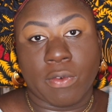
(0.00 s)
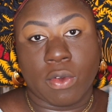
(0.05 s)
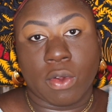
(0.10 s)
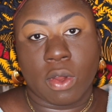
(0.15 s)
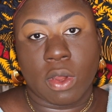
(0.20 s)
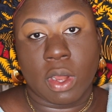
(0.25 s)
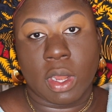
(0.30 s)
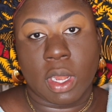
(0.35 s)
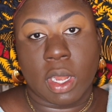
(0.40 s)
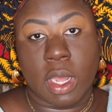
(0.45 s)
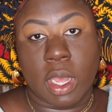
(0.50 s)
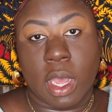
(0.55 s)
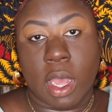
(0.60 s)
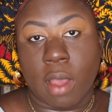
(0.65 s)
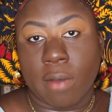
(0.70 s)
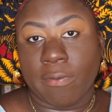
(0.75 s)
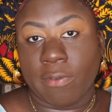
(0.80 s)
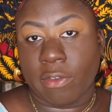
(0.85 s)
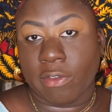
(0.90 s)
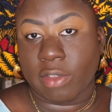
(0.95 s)
for
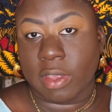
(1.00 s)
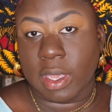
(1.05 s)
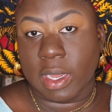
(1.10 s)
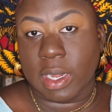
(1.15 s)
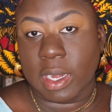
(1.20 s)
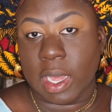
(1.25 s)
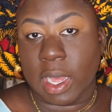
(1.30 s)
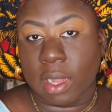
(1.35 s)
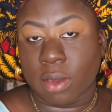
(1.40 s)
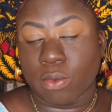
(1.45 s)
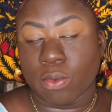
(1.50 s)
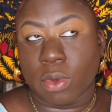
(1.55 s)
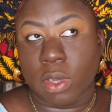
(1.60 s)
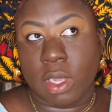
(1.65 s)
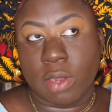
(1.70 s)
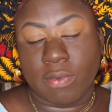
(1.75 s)
$15. Well,